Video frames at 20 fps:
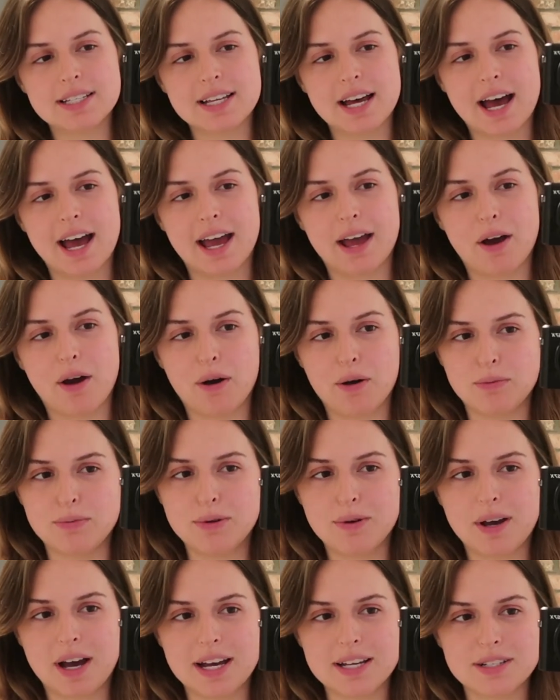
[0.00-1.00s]
I hope
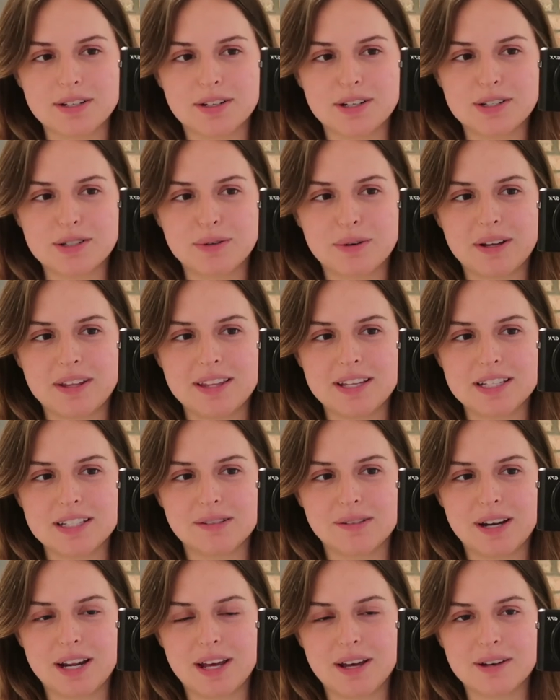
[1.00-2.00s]
you guys are enjoying these
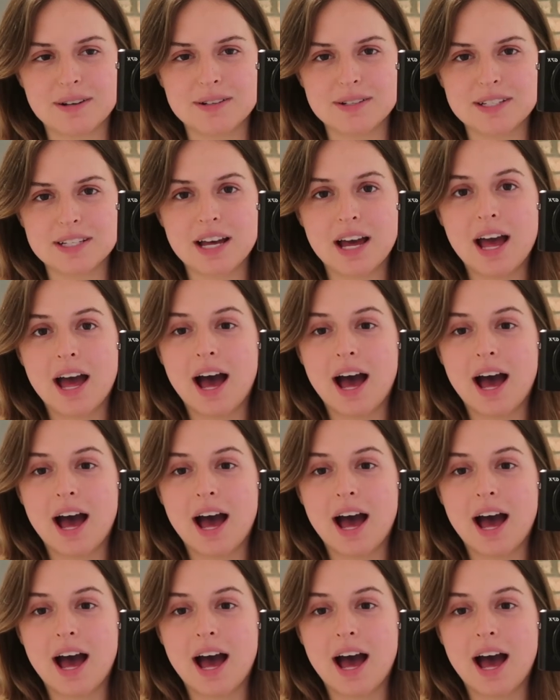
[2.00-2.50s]
videos.